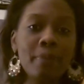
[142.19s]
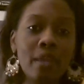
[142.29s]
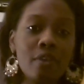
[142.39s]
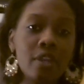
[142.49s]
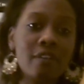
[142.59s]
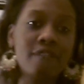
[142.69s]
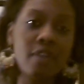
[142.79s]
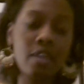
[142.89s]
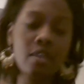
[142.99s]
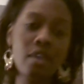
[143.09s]
pairing
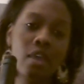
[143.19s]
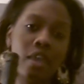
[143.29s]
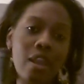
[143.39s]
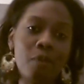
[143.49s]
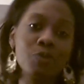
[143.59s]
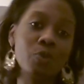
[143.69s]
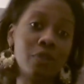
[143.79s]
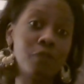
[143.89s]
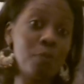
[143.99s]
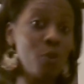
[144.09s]
event, and I was one
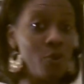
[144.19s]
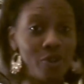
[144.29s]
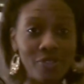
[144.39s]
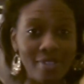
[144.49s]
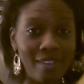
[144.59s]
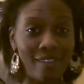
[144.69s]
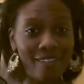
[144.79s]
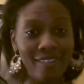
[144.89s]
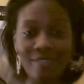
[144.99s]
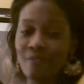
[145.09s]
of the pourers there.